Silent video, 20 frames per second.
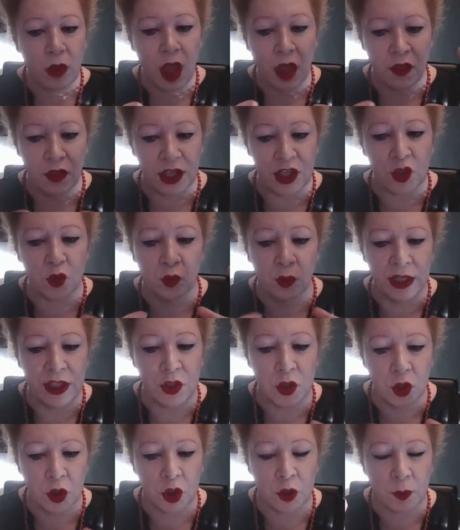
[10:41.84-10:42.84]
this
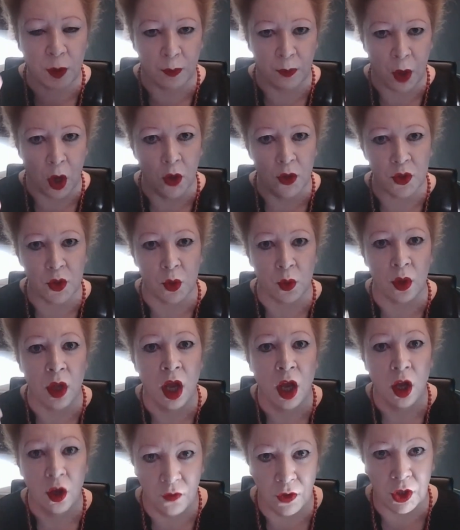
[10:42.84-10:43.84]
research proposal
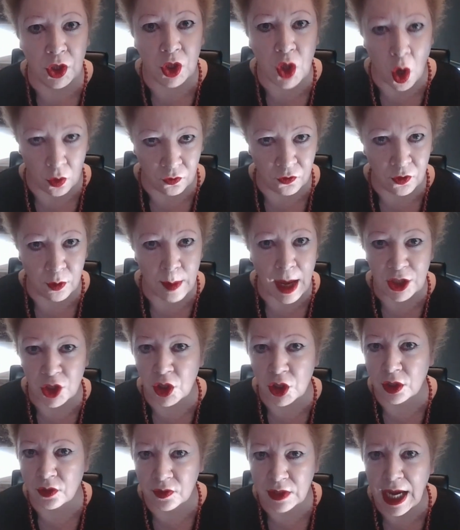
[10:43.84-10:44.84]
for the
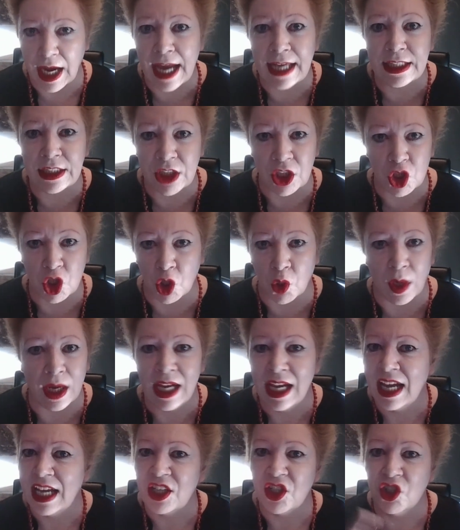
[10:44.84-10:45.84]
confirmation of candidature
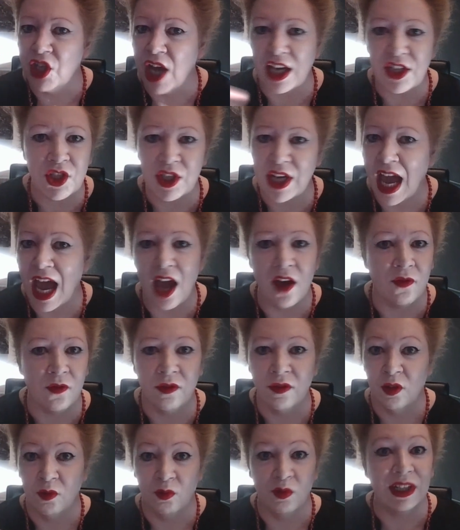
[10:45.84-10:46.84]
doesn't
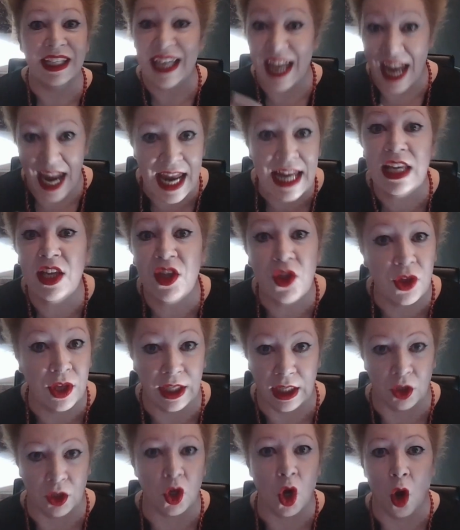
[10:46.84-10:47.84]
have really
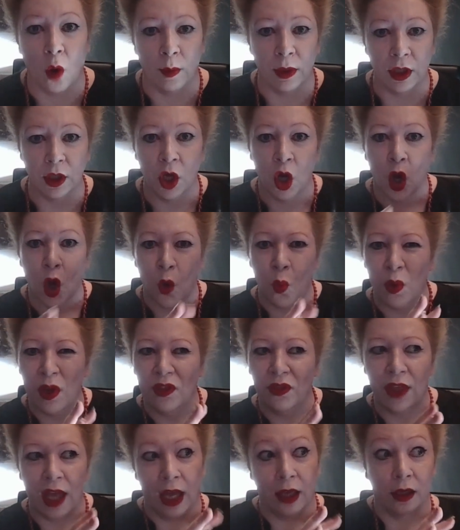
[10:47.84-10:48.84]
anything in common
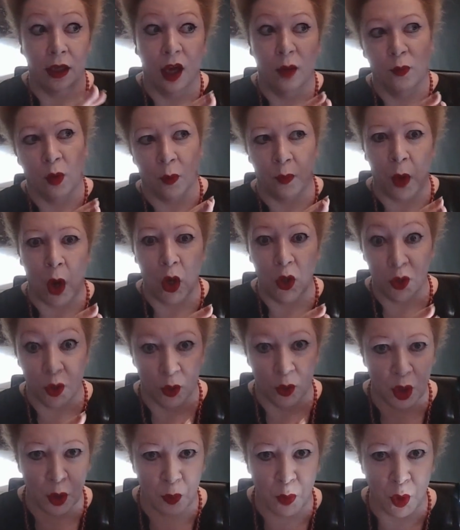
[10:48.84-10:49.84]
with that
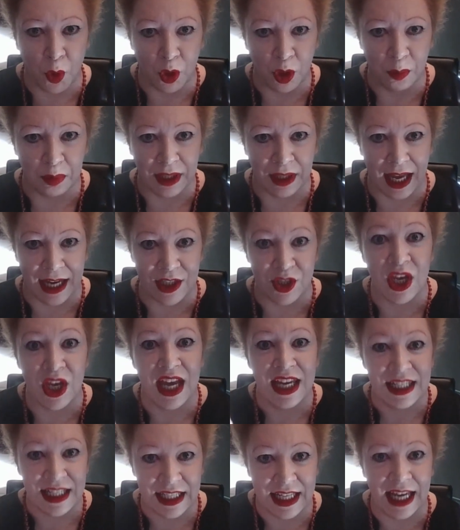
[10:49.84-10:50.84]
proposal you put in place
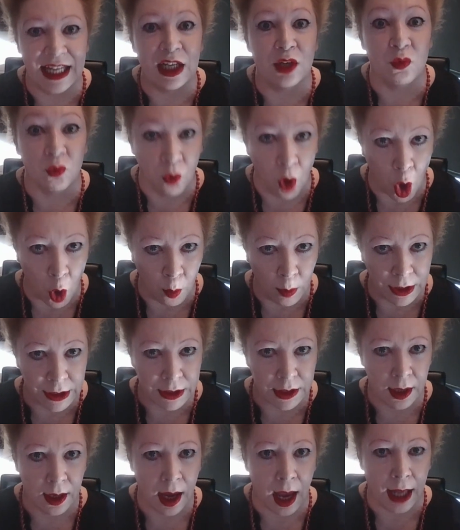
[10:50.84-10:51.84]
to get
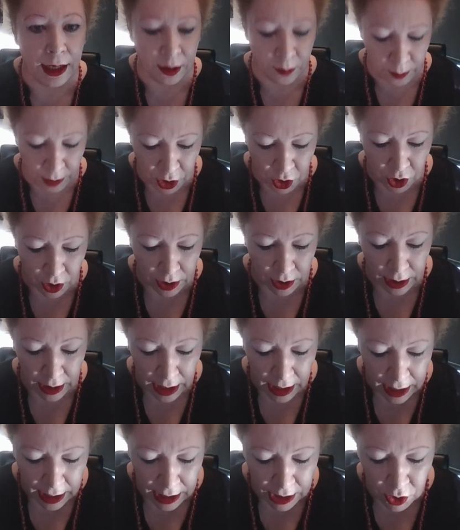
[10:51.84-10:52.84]
enrolment and admission
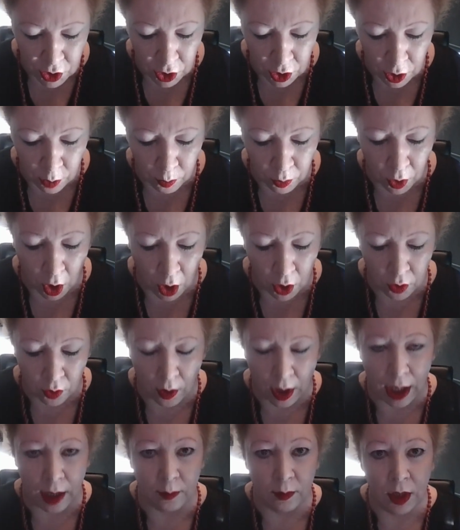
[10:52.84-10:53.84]
into the
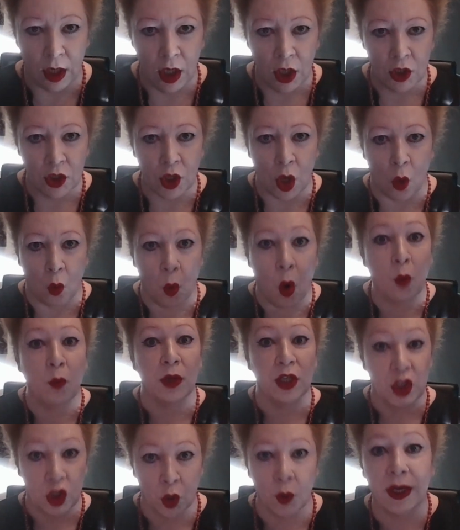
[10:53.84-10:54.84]
program. So what
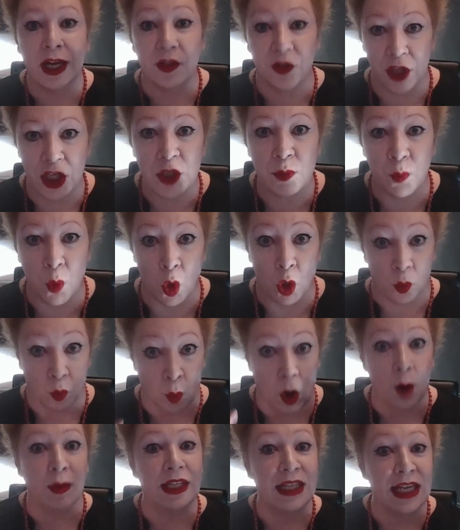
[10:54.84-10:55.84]
we're doing at this point,
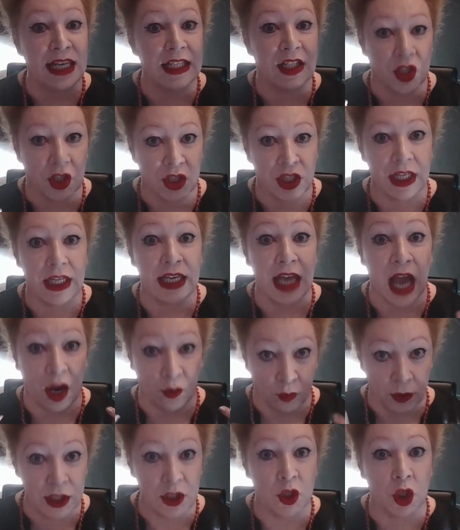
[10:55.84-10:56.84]
why we need to see a
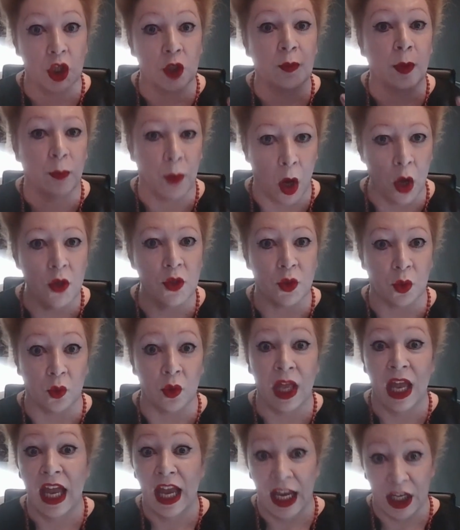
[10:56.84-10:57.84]
research proposal,
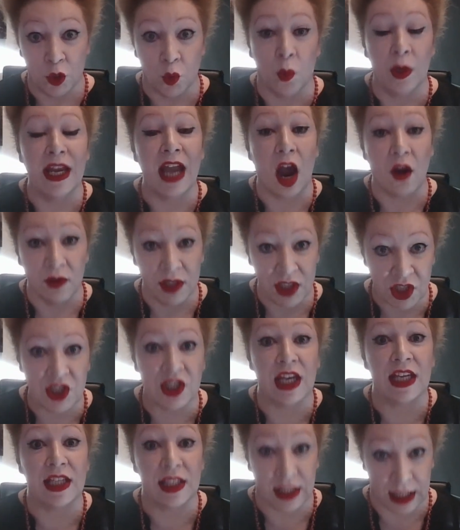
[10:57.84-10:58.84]
is we are
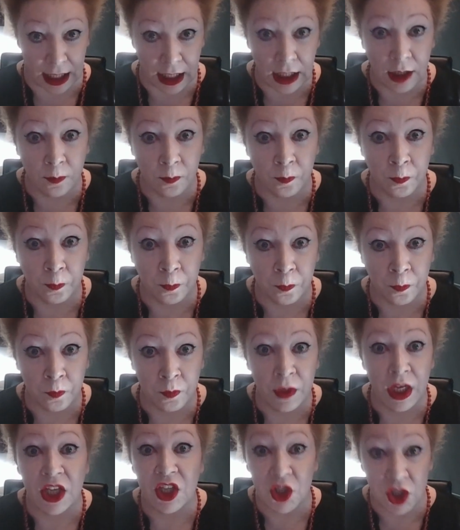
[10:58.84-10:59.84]
assessing
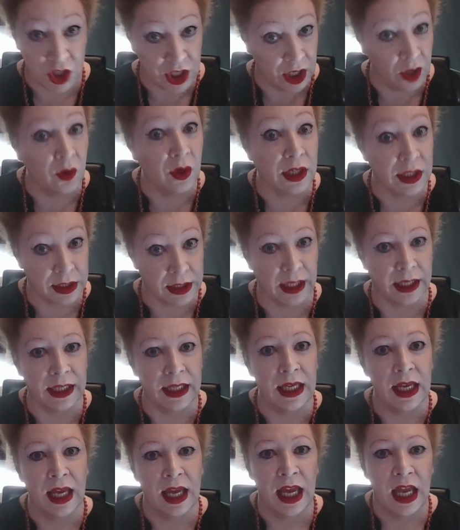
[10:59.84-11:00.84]

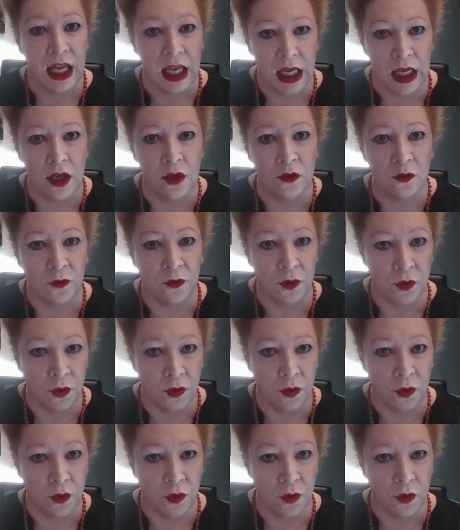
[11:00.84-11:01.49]
seriously if